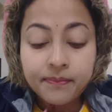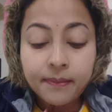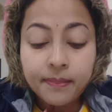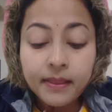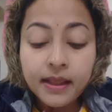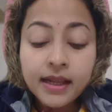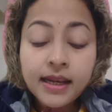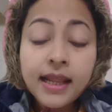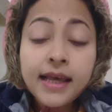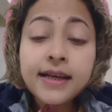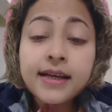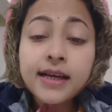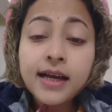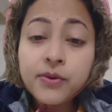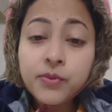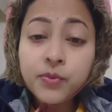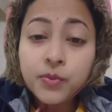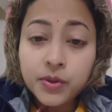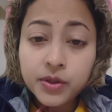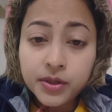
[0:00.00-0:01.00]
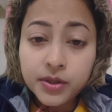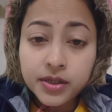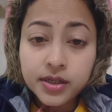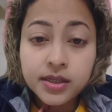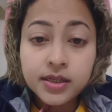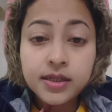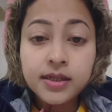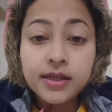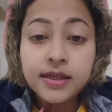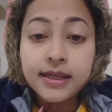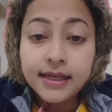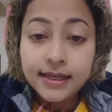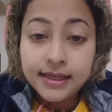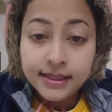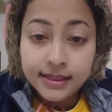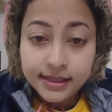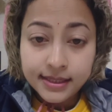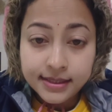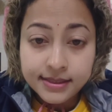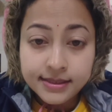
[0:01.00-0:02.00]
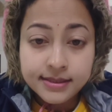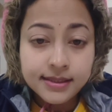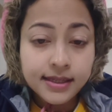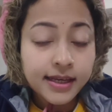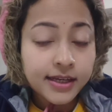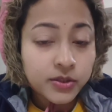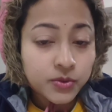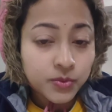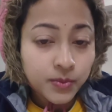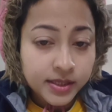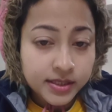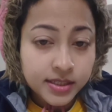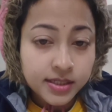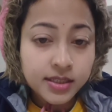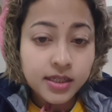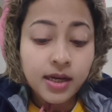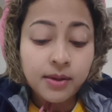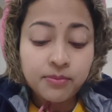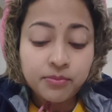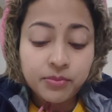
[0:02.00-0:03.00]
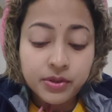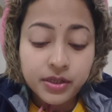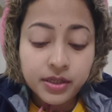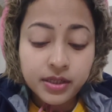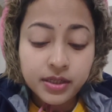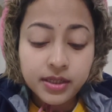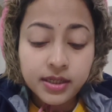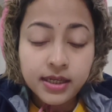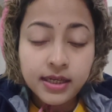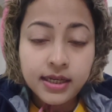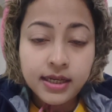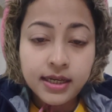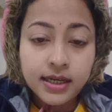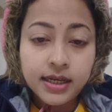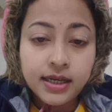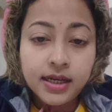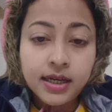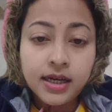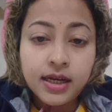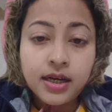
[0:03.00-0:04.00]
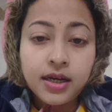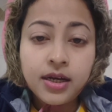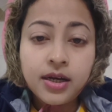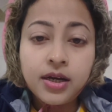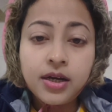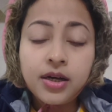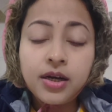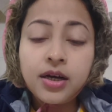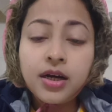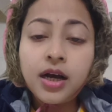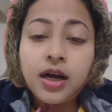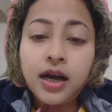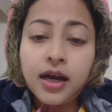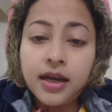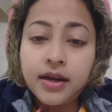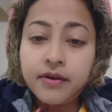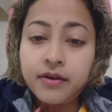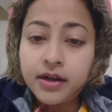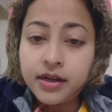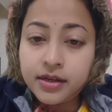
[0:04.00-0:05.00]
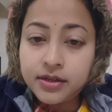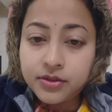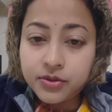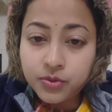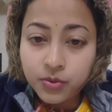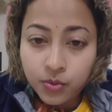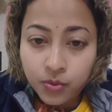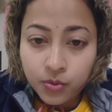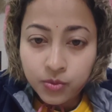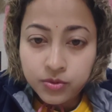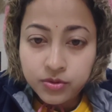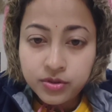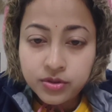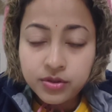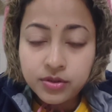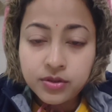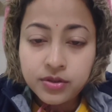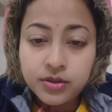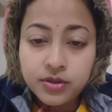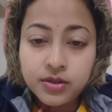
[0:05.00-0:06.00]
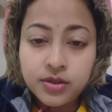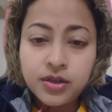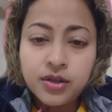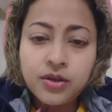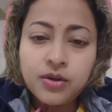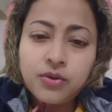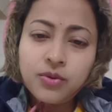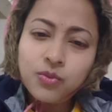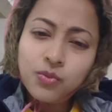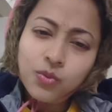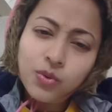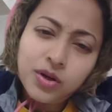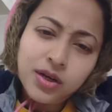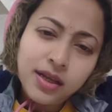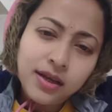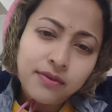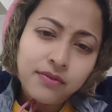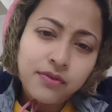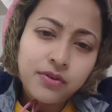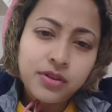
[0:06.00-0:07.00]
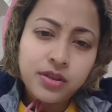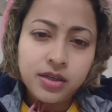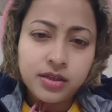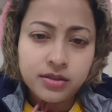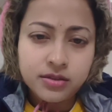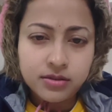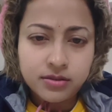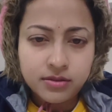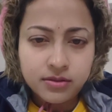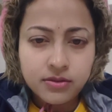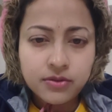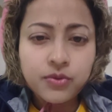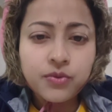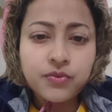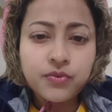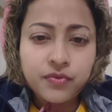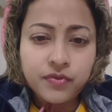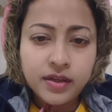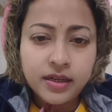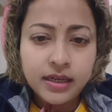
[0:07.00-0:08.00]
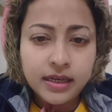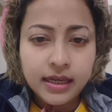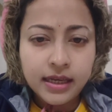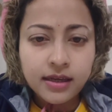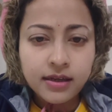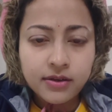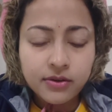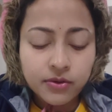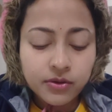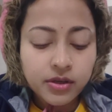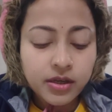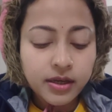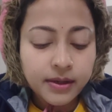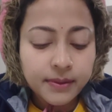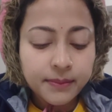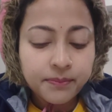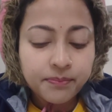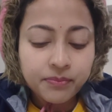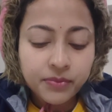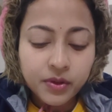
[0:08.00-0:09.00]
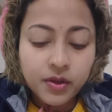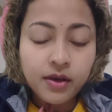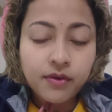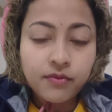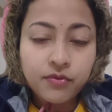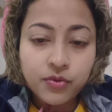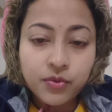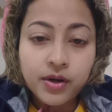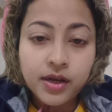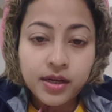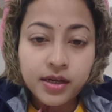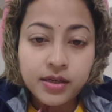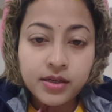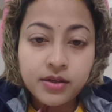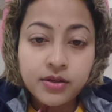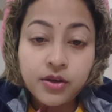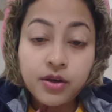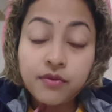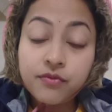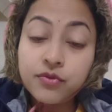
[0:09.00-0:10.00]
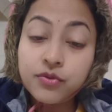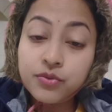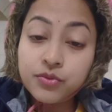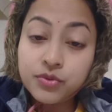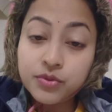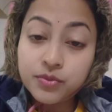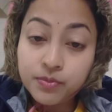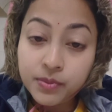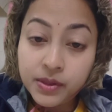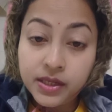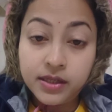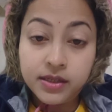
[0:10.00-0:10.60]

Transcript: Like I work in this XYZ company. I write codes, whatever things you feel like. Okay, you have to write, you have to speak.